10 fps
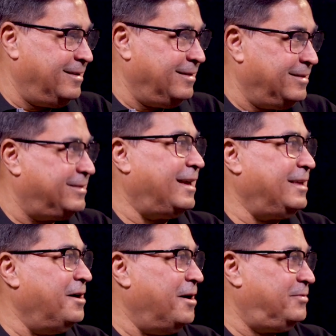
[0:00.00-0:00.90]
The
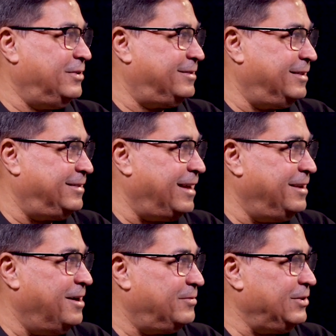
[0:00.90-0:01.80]
second half of
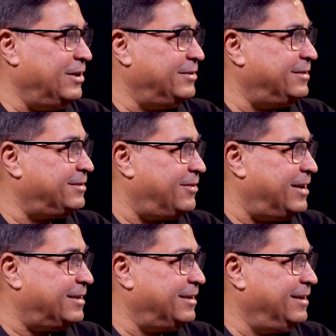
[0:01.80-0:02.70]
the answer is great.